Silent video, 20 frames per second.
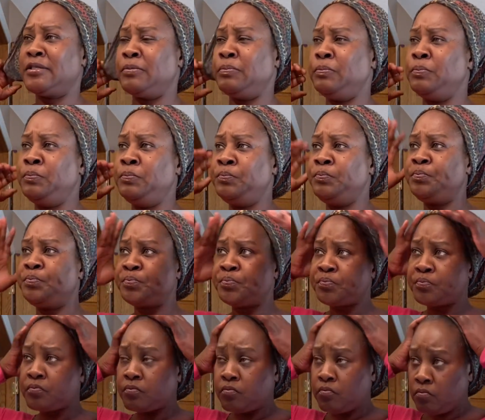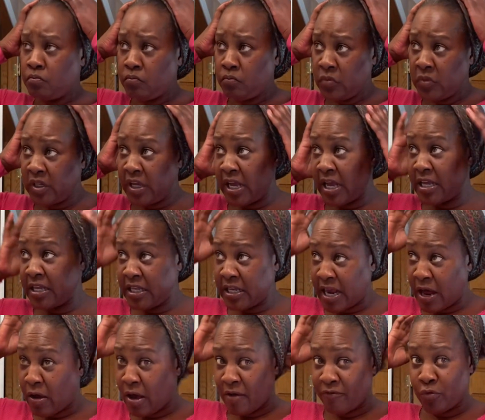and then
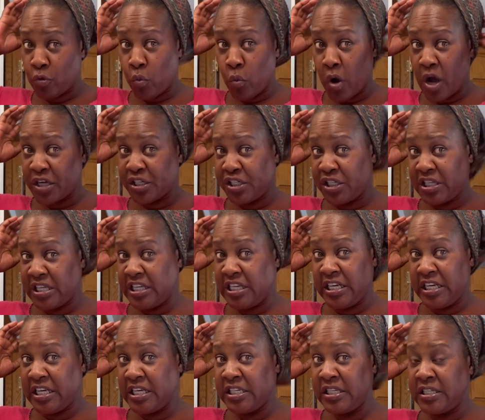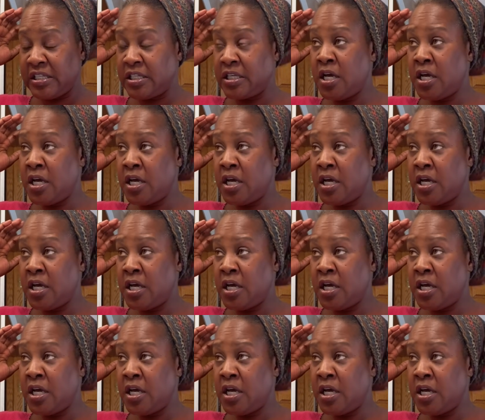I'll have to wash this,